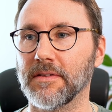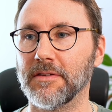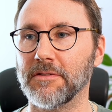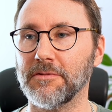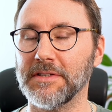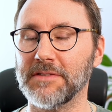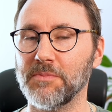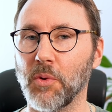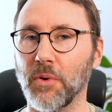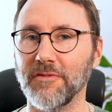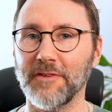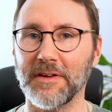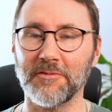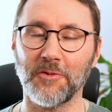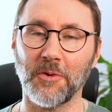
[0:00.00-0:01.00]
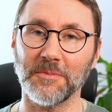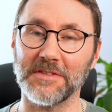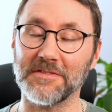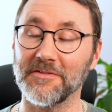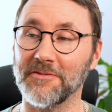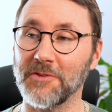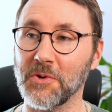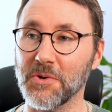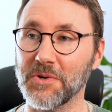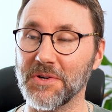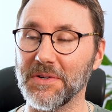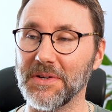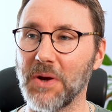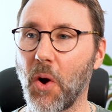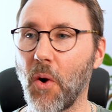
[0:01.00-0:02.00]
So it's morphing from this
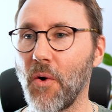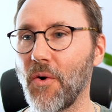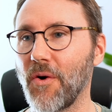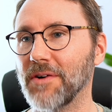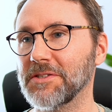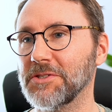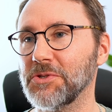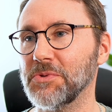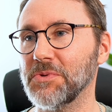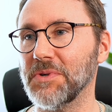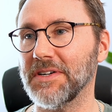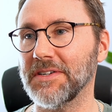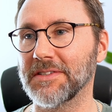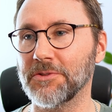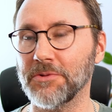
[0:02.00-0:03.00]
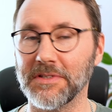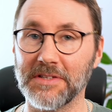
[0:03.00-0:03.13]
vocal to the